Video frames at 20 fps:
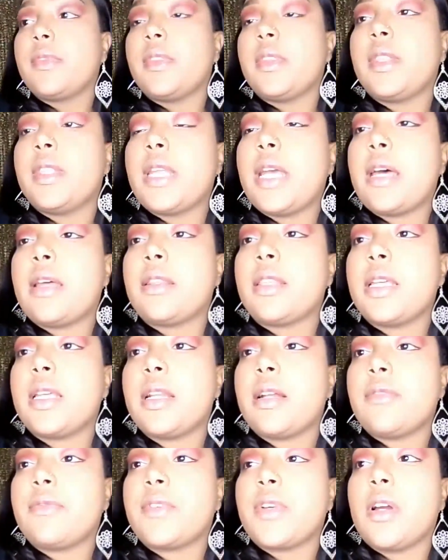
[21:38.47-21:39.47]
Now
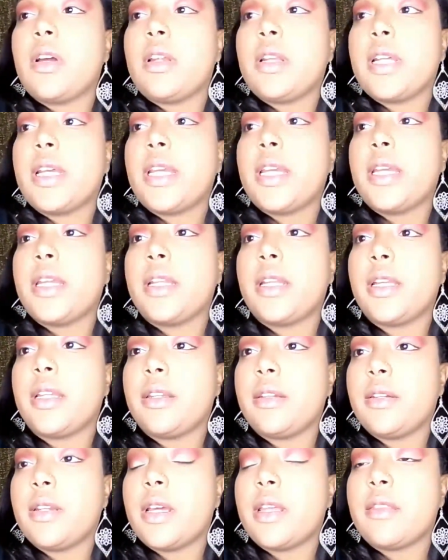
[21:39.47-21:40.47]
that I've gone ahead
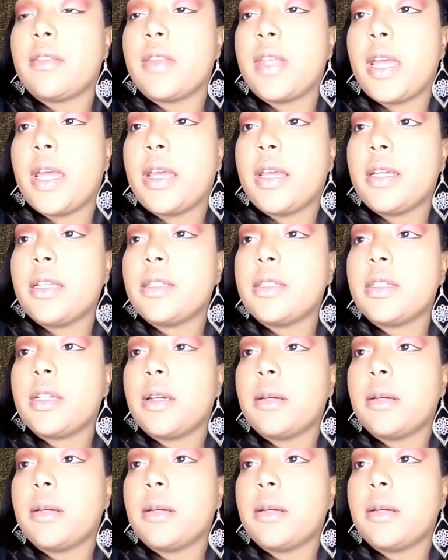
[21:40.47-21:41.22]
and done that,